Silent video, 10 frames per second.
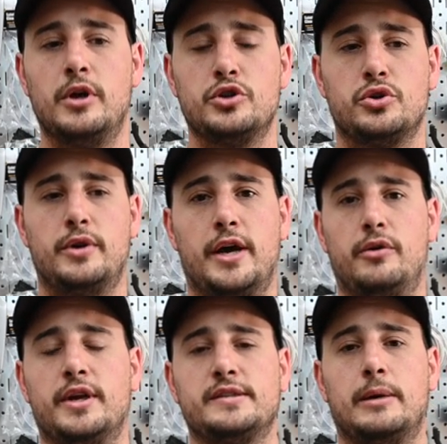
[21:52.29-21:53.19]
So now
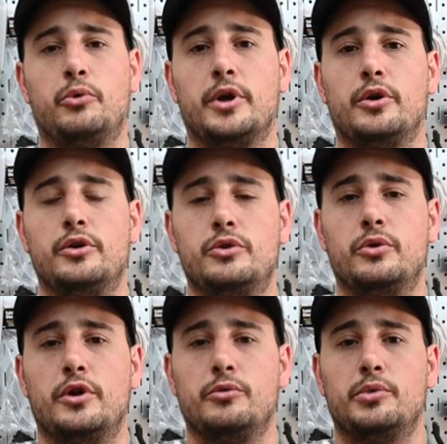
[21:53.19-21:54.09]
next time when I go to do
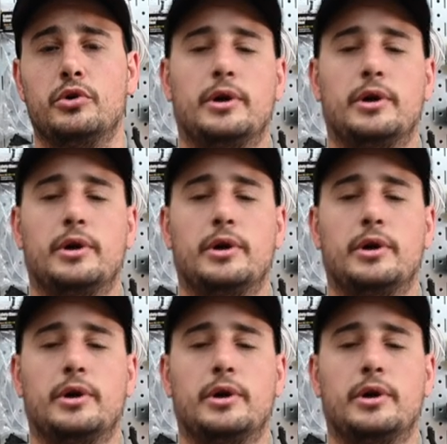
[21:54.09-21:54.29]
another build,